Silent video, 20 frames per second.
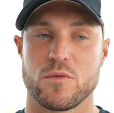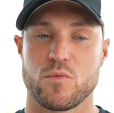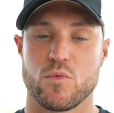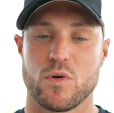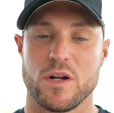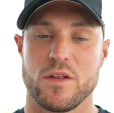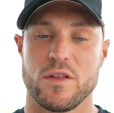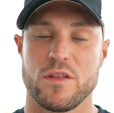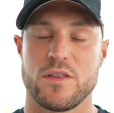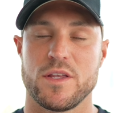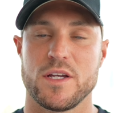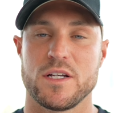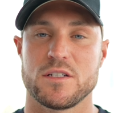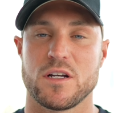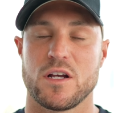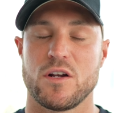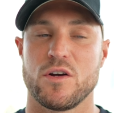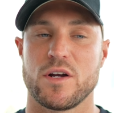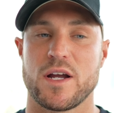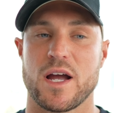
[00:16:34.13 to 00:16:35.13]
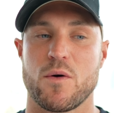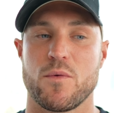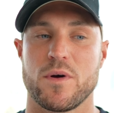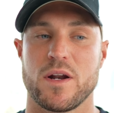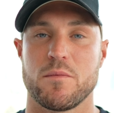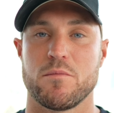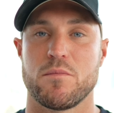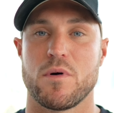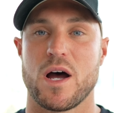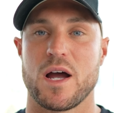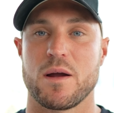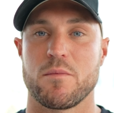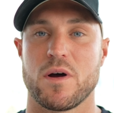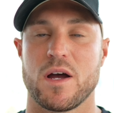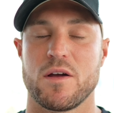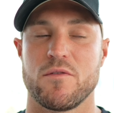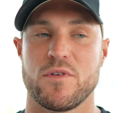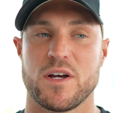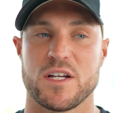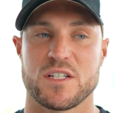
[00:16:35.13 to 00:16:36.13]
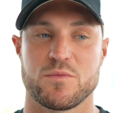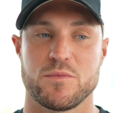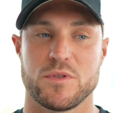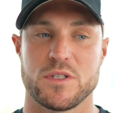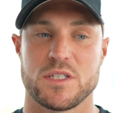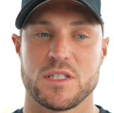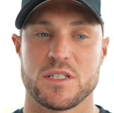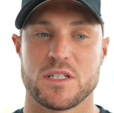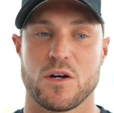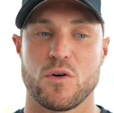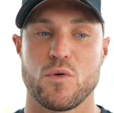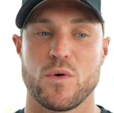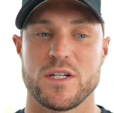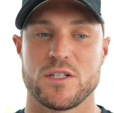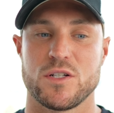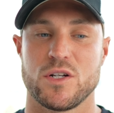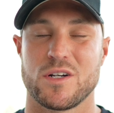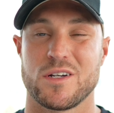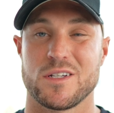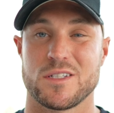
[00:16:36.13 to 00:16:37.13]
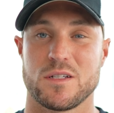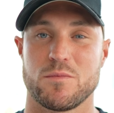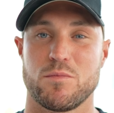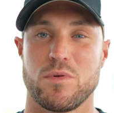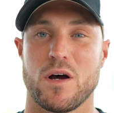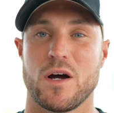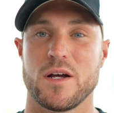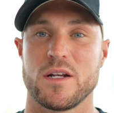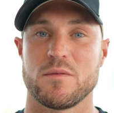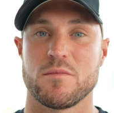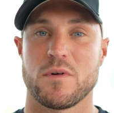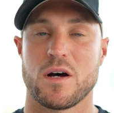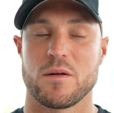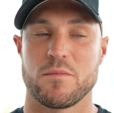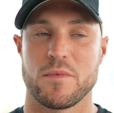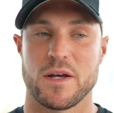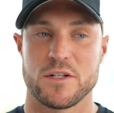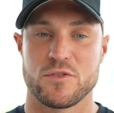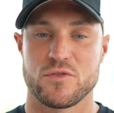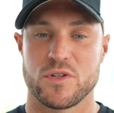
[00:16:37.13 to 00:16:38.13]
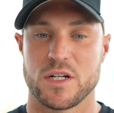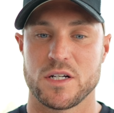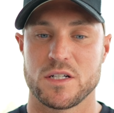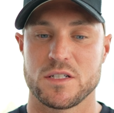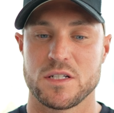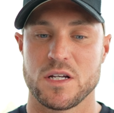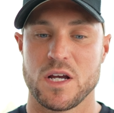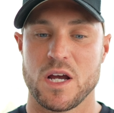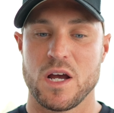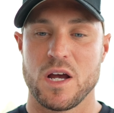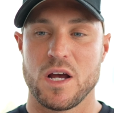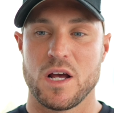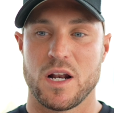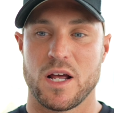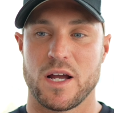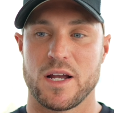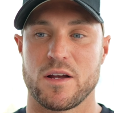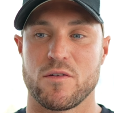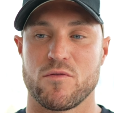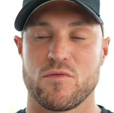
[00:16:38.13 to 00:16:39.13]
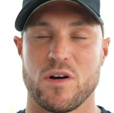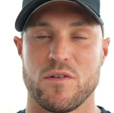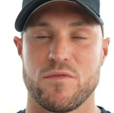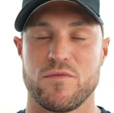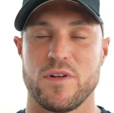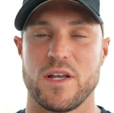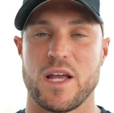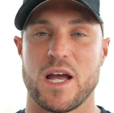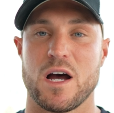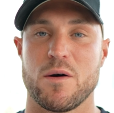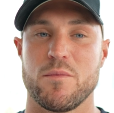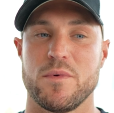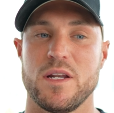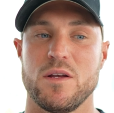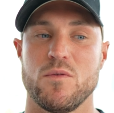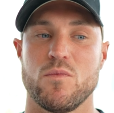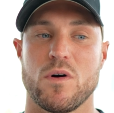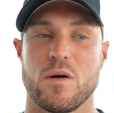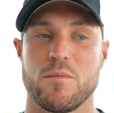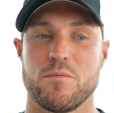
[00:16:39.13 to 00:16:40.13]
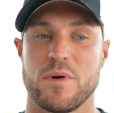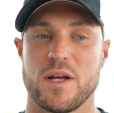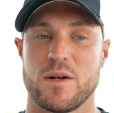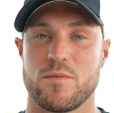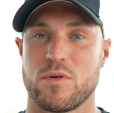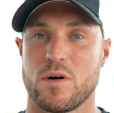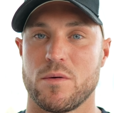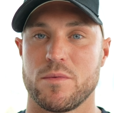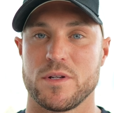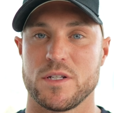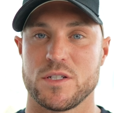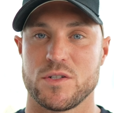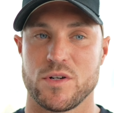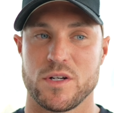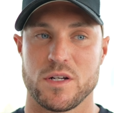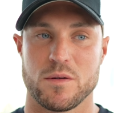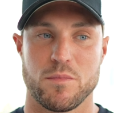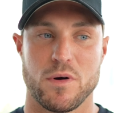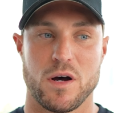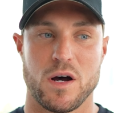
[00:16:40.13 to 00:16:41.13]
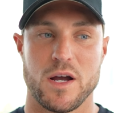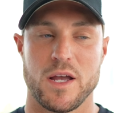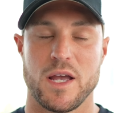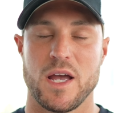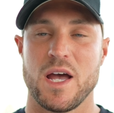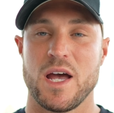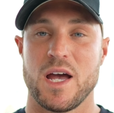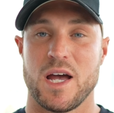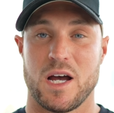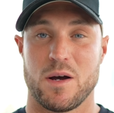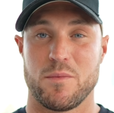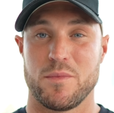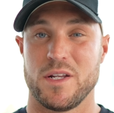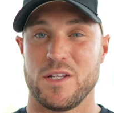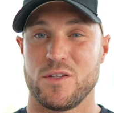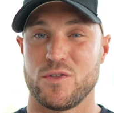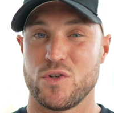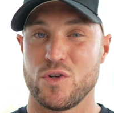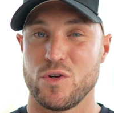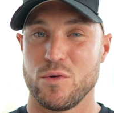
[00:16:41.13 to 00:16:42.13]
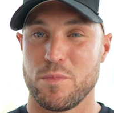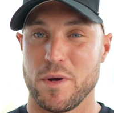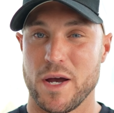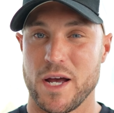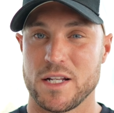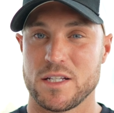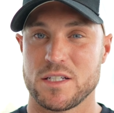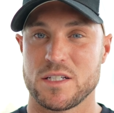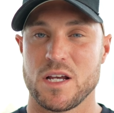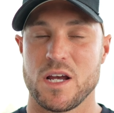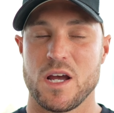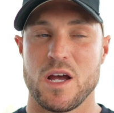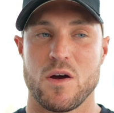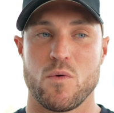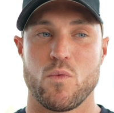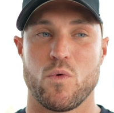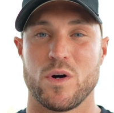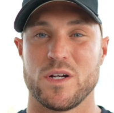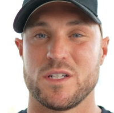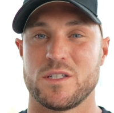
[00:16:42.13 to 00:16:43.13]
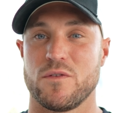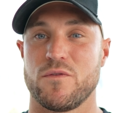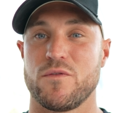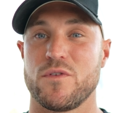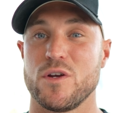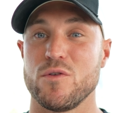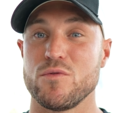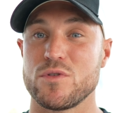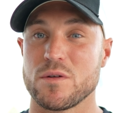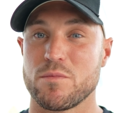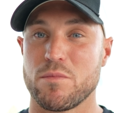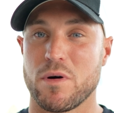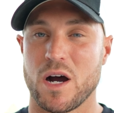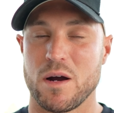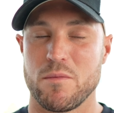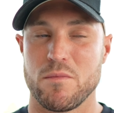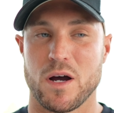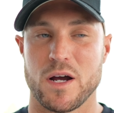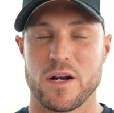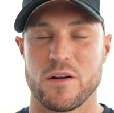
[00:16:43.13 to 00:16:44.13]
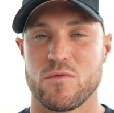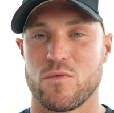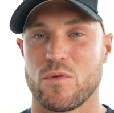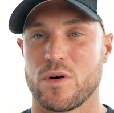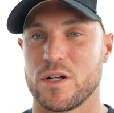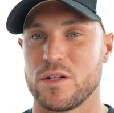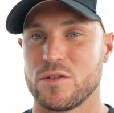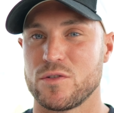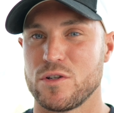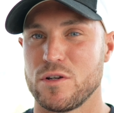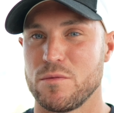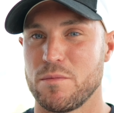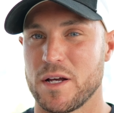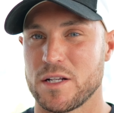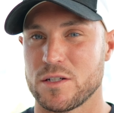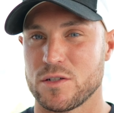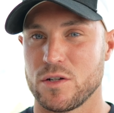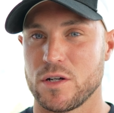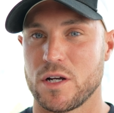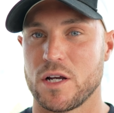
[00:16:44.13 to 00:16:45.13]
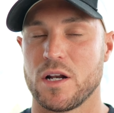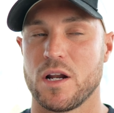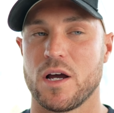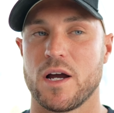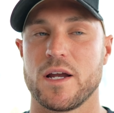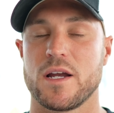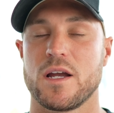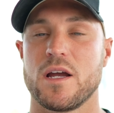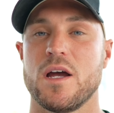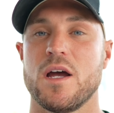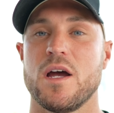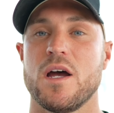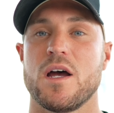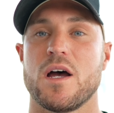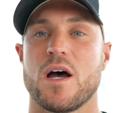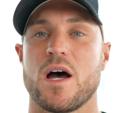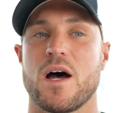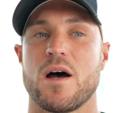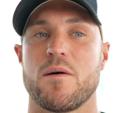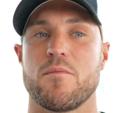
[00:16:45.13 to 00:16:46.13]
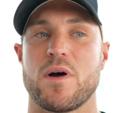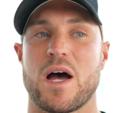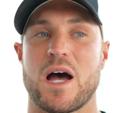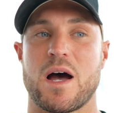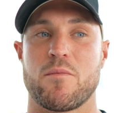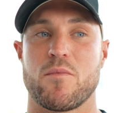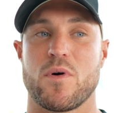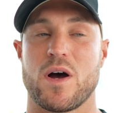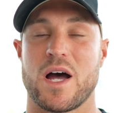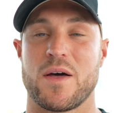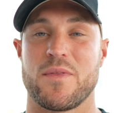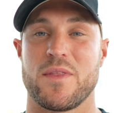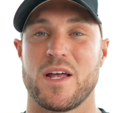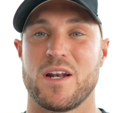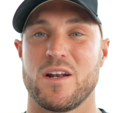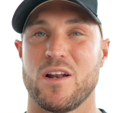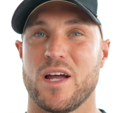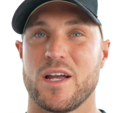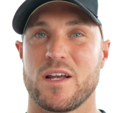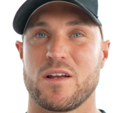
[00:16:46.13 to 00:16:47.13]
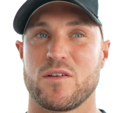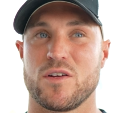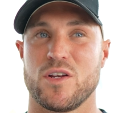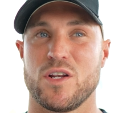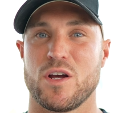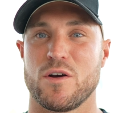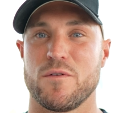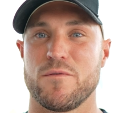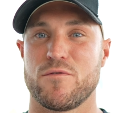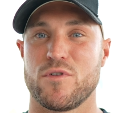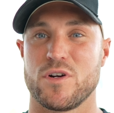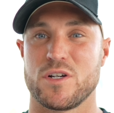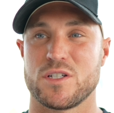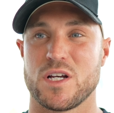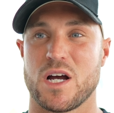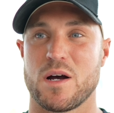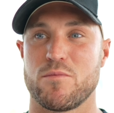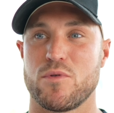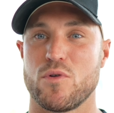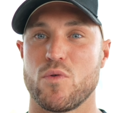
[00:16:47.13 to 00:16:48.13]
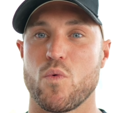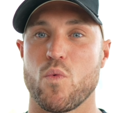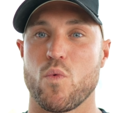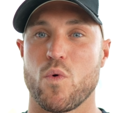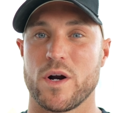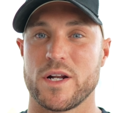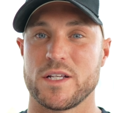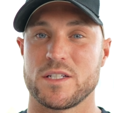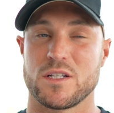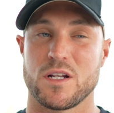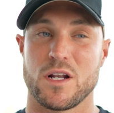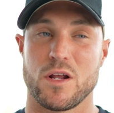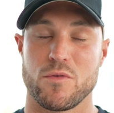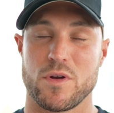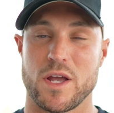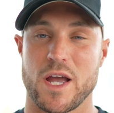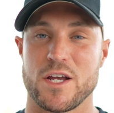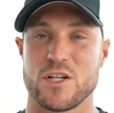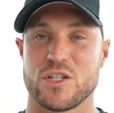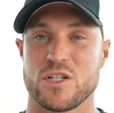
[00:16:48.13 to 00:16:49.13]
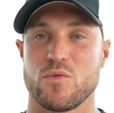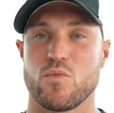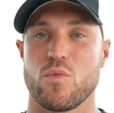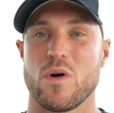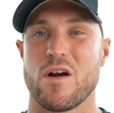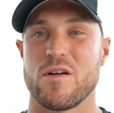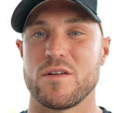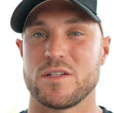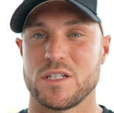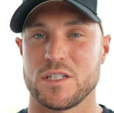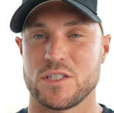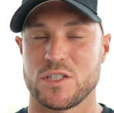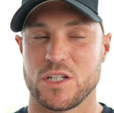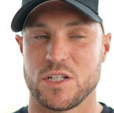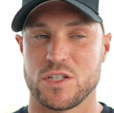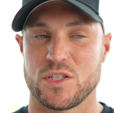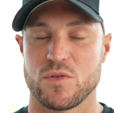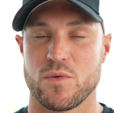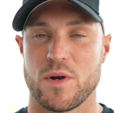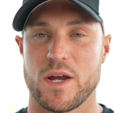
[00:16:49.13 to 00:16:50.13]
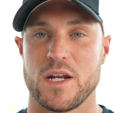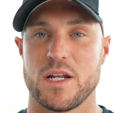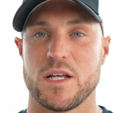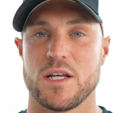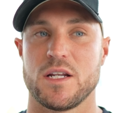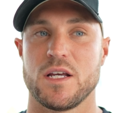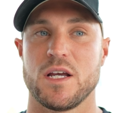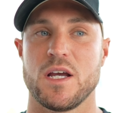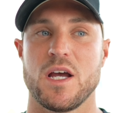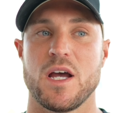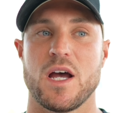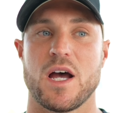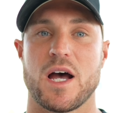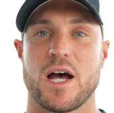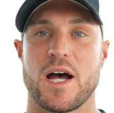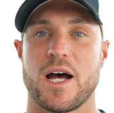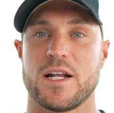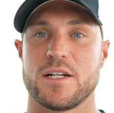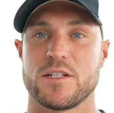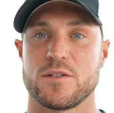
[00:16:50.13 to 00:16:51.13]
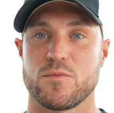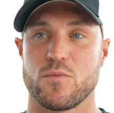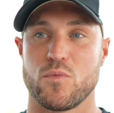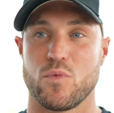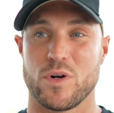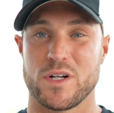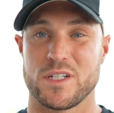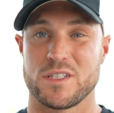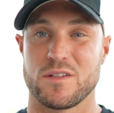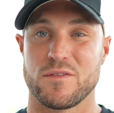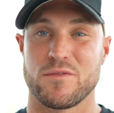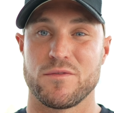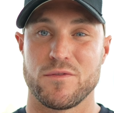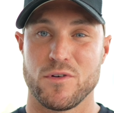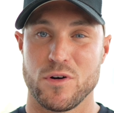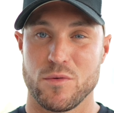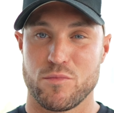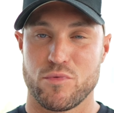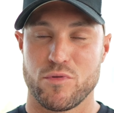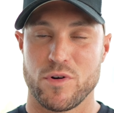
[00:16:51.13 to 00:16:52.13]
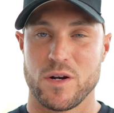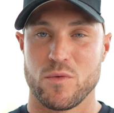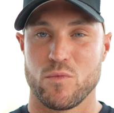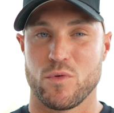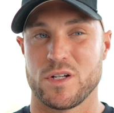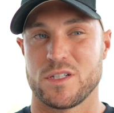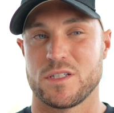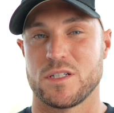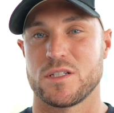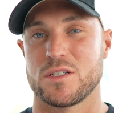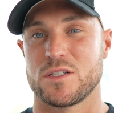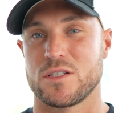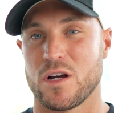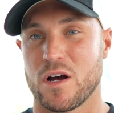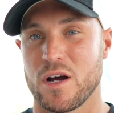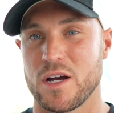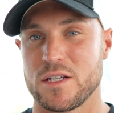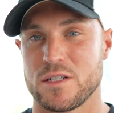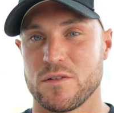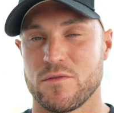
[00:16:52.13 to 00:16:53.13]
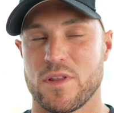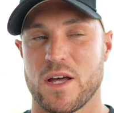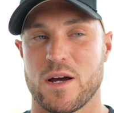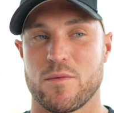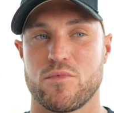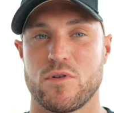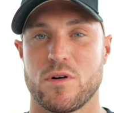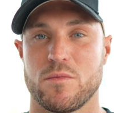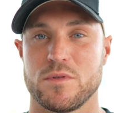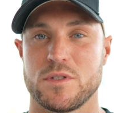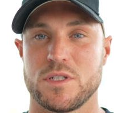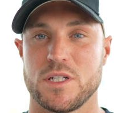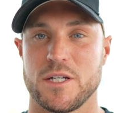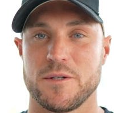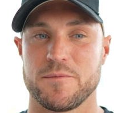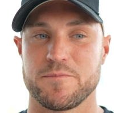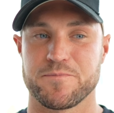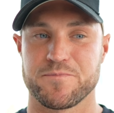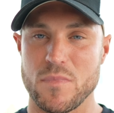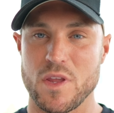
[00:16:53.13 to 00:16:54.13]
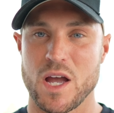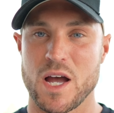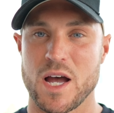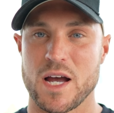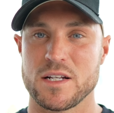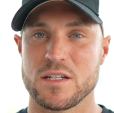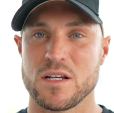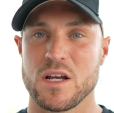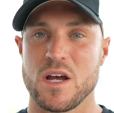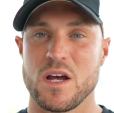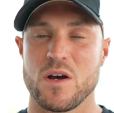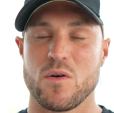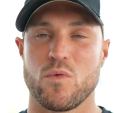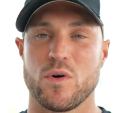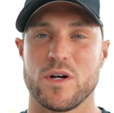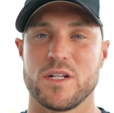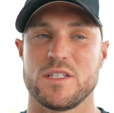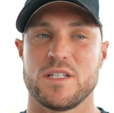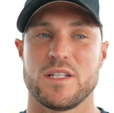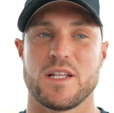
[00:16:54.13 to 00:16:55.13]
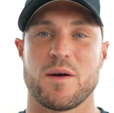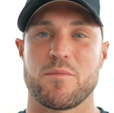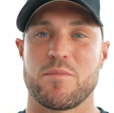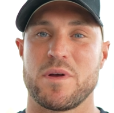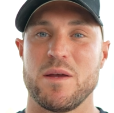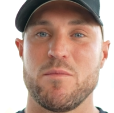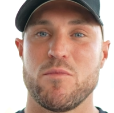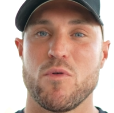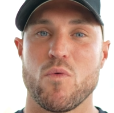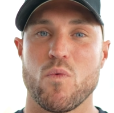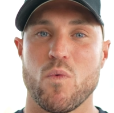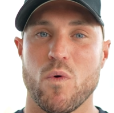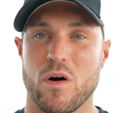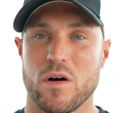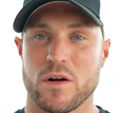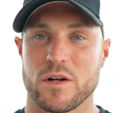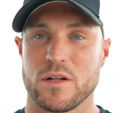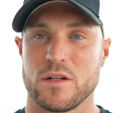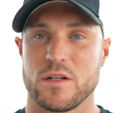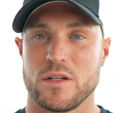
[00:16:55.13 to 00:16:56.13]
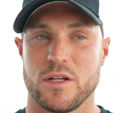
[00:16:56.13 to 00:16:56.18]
One of the things I look at when I'm buying my investments is I always look at supply and demand metrics, like roughly how many one-bed properties are in Dubai, how many two-beds, what is the future pipeline of 1 and 2 beds looking like, and then, like, you know, for example, what is the location, where is it situated, and what is the footprint, what is the size of that property, and what is it that people want.